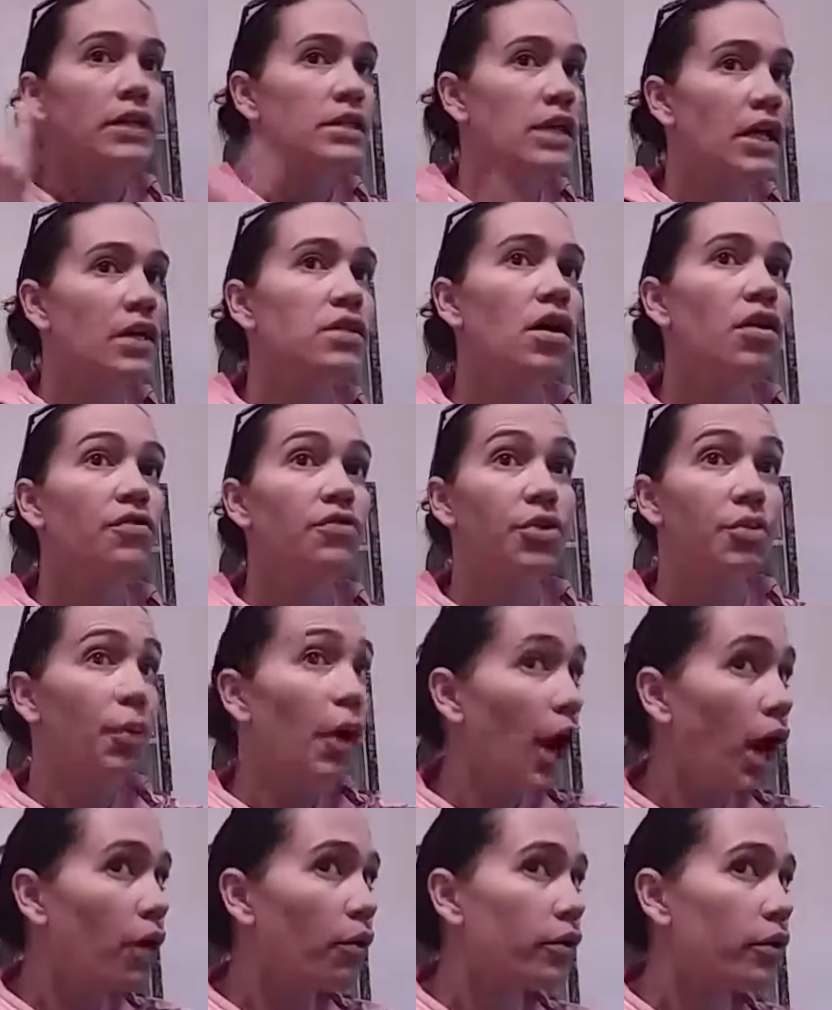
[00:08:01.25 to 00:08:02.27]
takes off the
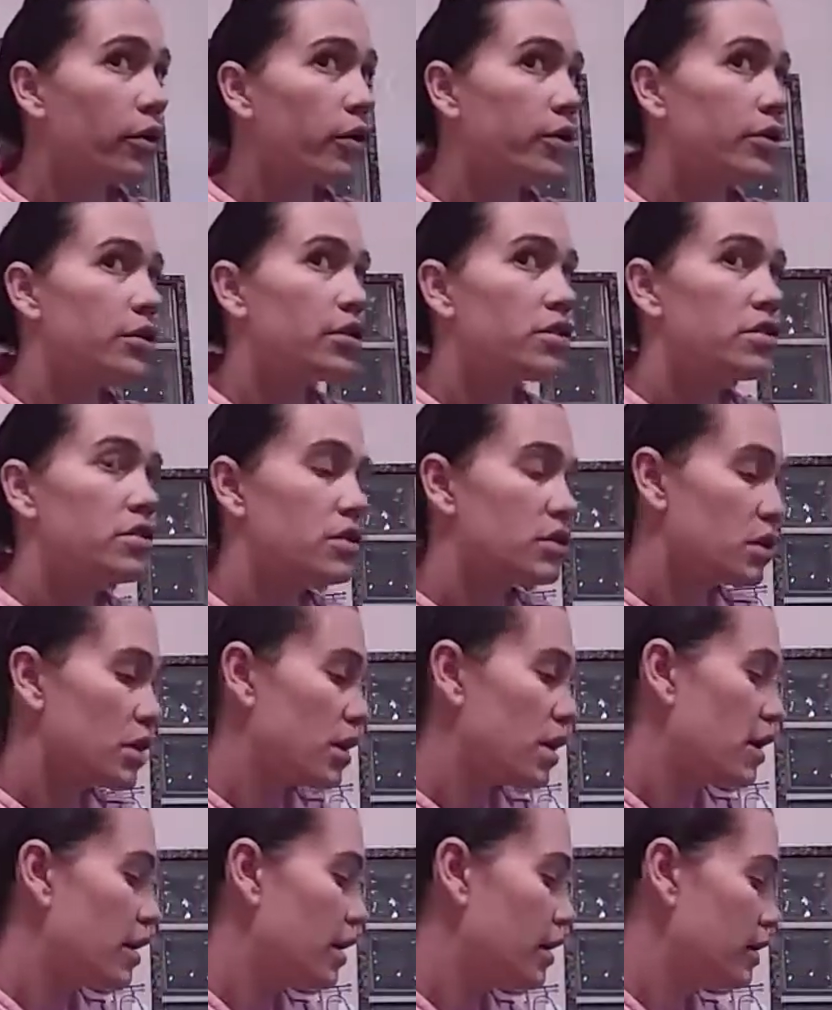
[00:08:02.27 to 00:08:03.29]
powders
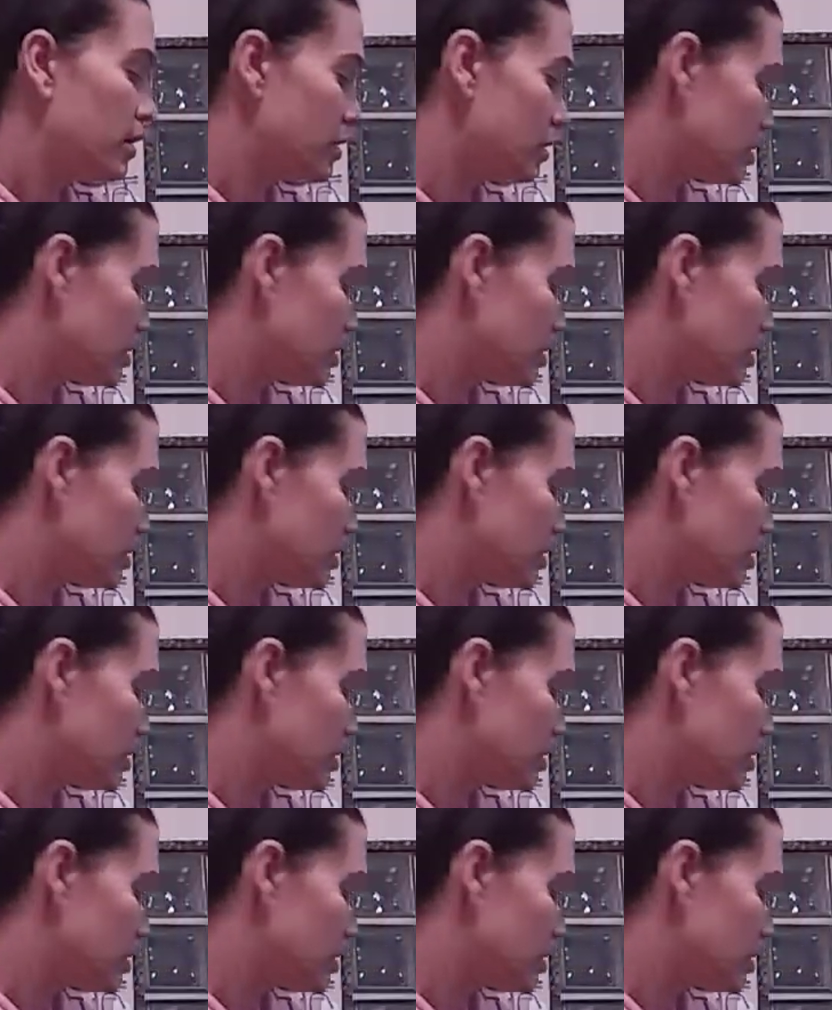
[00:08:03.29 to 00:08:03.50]
and it